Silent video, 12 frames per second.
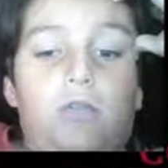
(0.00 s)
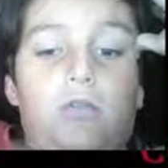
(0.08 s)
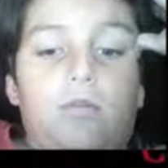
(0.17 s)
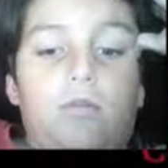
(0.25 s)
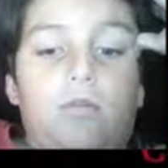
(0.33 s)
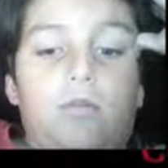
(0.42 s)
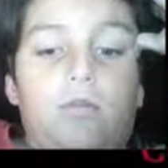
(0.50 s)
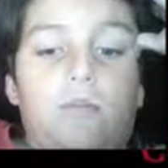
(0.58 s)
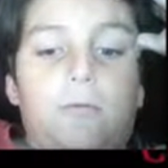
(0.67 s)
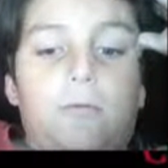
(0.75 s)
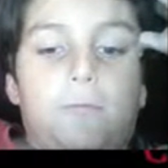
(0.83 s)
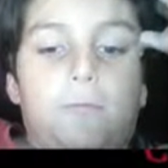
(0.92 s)

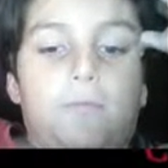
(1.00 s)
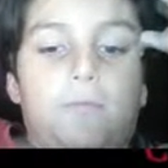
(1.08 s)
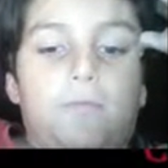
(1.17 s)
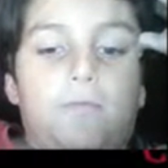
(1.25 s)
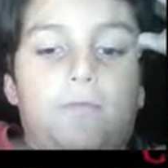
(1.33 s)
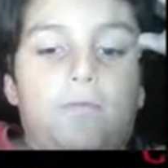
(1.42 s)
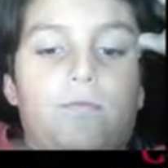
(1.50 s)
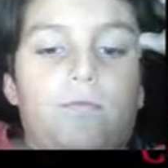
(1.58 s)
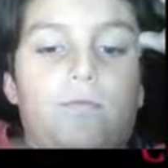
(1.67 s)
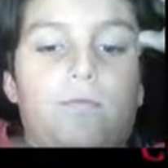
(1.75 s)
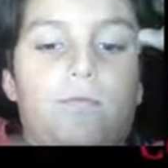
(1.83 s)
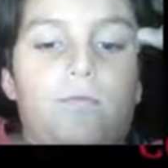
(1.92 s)

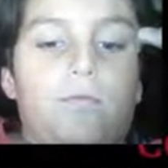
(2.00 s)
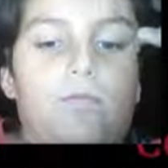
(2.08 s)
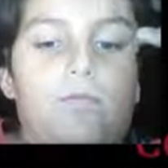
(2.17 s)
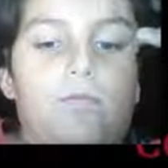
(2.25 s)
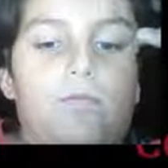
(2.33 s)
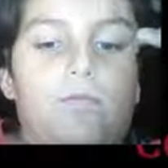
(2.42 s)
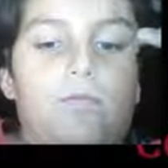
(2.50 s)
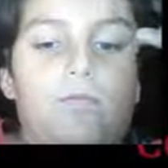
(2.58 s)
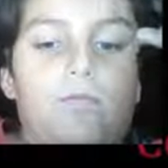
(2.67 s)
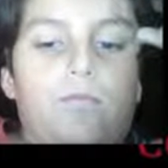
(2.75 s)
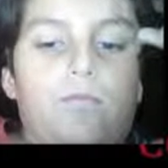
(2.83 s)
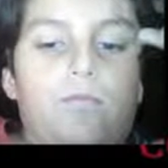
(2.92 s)

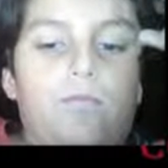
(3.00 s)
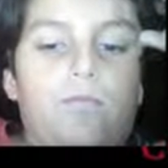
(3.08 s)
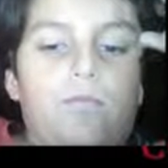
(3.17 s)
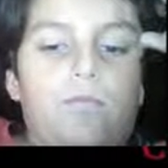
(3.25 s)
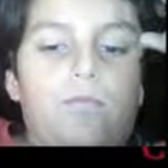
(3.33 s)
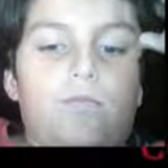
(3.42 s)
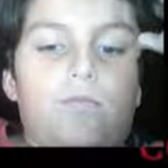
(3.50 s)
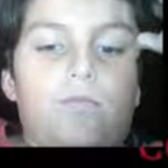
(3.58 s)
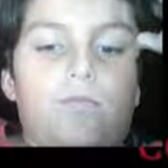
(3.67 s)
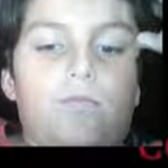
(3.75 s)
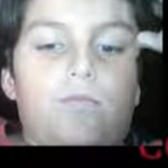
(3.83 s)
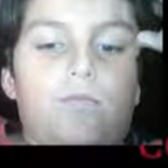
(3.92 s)

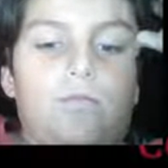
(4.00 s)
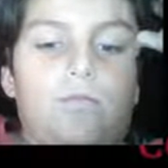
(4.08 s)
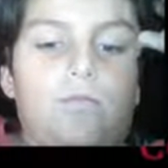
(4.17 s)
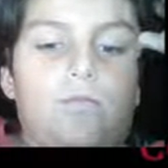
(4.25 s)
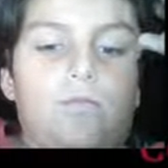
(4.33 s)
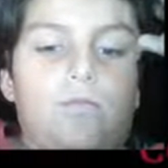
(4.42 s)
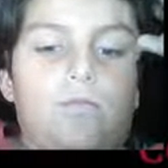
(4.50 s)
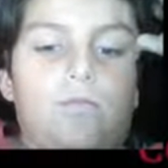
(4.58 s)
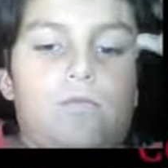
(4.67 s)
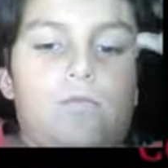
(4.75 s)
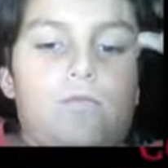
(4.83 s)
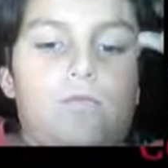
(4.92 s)

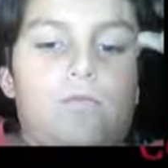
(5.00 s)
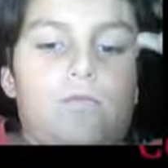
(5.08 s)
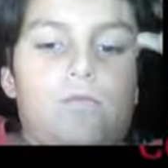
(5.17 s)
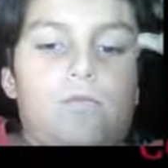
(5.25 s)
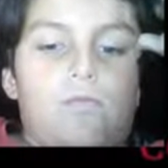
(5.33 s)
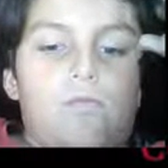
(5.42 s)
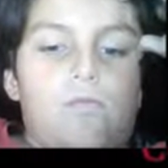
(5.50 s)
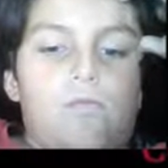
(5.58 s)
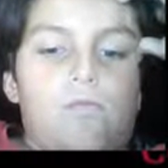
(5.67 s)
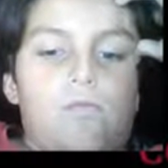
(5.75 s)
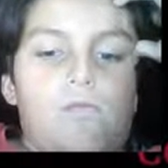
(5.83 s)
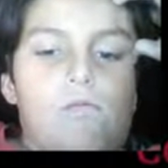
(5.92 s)

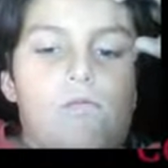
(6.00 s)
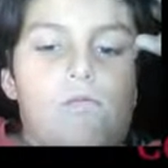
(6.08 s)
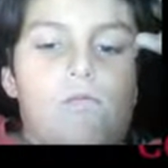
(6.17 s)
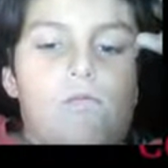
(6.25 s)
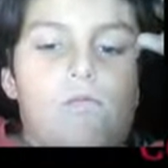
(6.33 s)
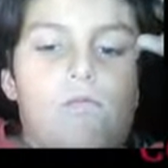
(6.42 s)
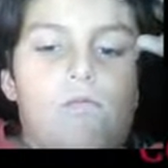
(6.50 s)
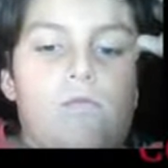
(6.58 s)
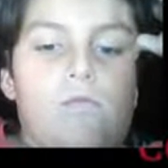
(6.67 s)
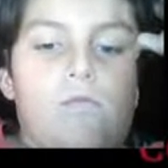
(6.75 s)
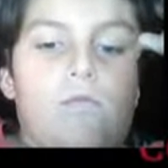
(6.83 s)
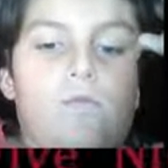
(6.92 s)

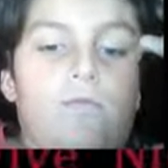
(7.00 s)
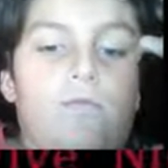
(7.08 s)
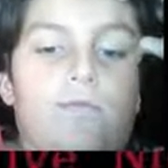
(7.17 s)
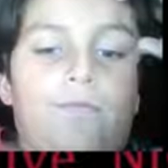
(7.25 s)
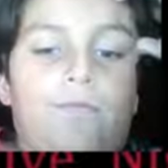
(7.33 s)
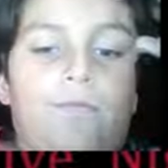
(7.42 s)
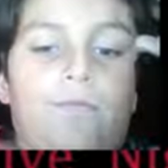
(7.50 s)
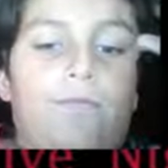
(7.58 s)
Nothing is said.